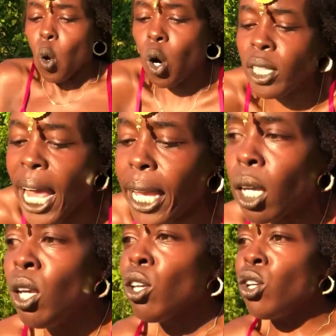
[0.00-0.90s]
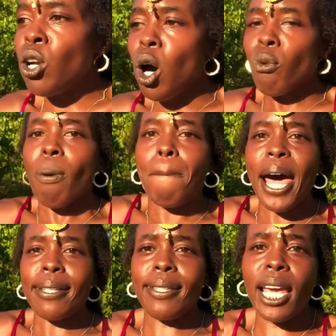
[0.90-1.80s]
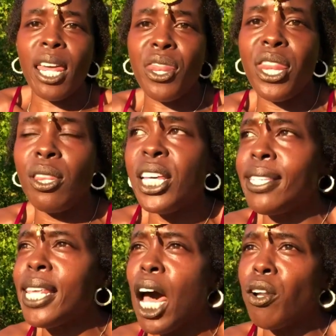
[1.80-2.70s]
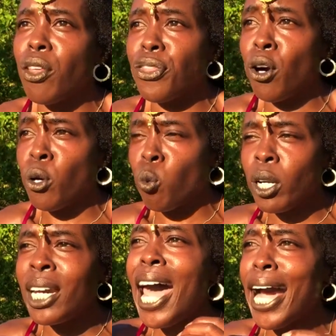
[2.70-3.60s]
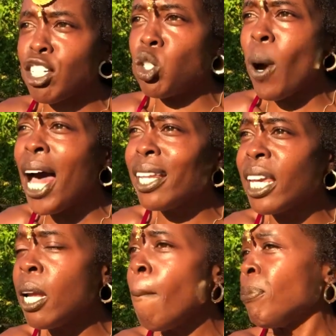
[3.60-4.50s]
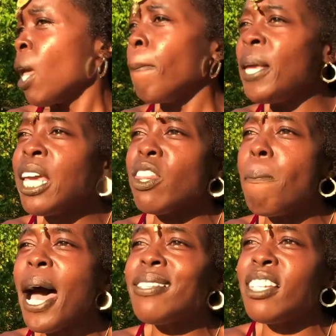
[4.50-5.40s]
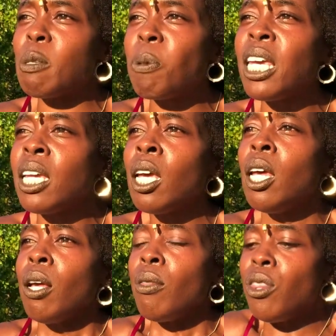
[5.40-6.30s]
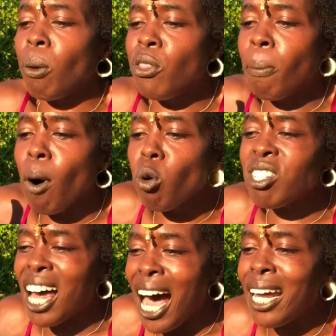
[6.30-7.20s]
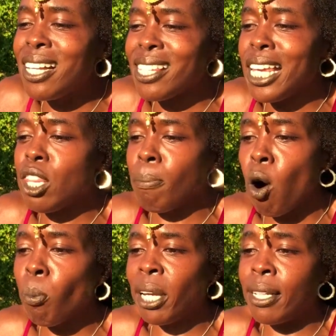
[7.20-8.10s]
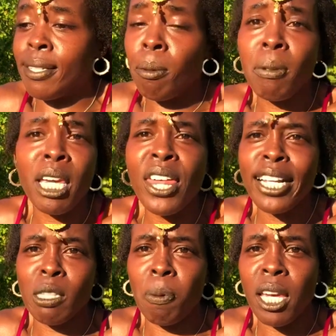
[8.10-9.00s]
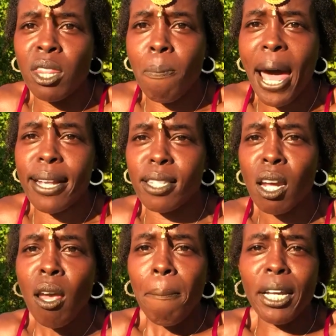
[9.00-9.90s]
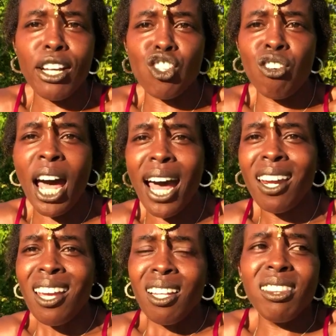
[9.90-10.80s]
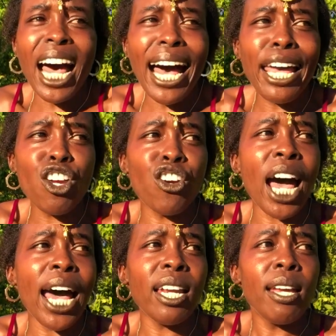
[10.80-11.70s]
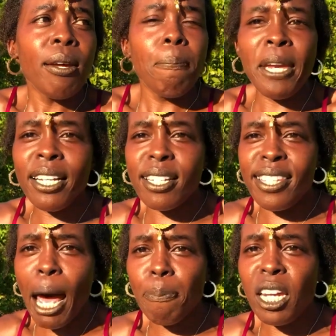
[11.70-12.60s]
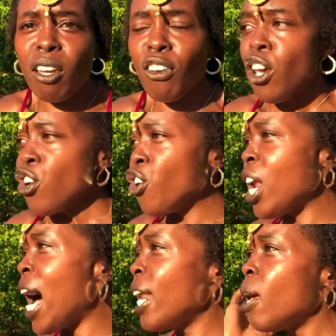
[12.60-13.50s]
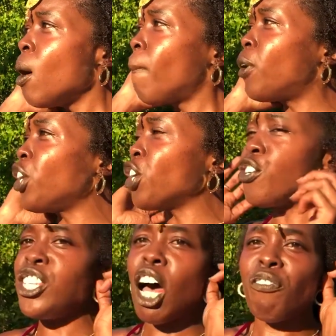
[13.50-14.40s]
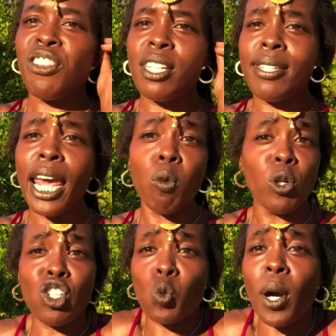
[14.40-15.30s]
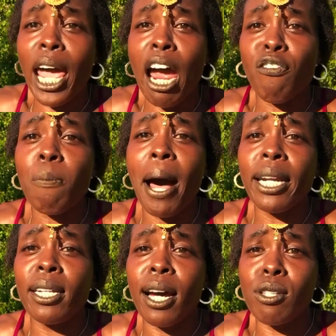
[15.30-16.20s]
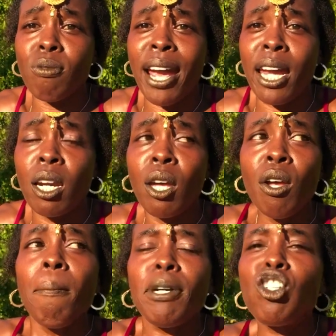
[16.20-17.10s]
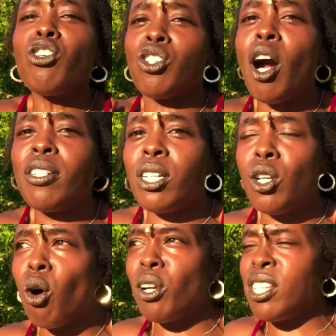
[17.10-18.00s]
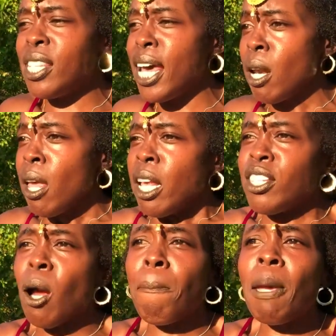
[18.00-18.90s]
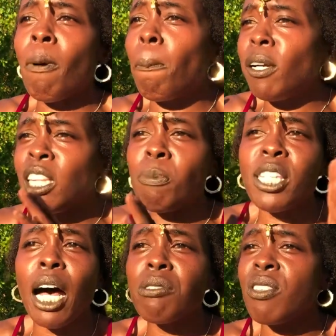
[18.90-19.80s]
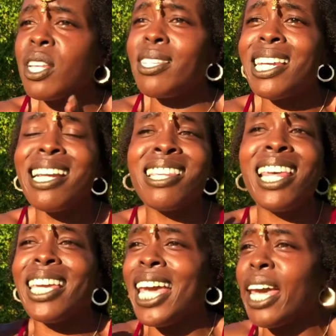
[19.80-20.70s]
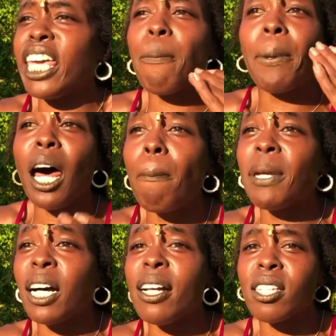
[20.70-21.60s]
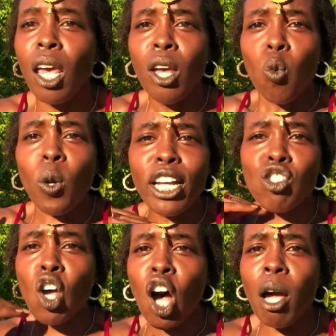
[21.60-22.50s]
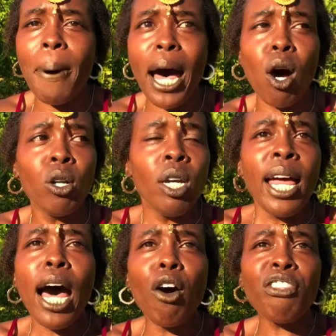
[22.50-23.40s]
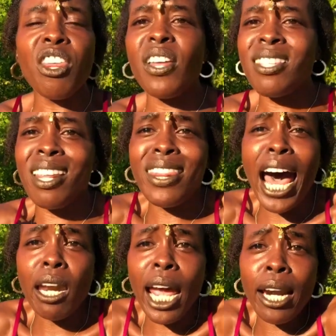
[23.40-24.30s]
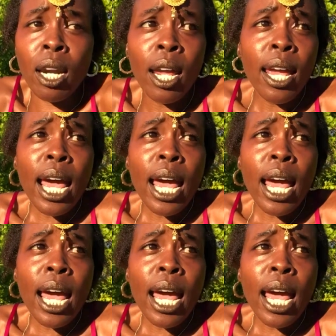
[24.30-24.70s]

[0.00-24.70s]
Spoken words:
or like, you know, the best at this, that, or the third, when in actuality, being the best is being the most honest in the moment. To me, that's being the best, because you're not lying, you're not being deceptive, you're not putting yourself in this state, which is what everybody does, right? But you'll start to notice that some people put themselves in these states and they can't keep it up, because we can talk about healthy this and that, and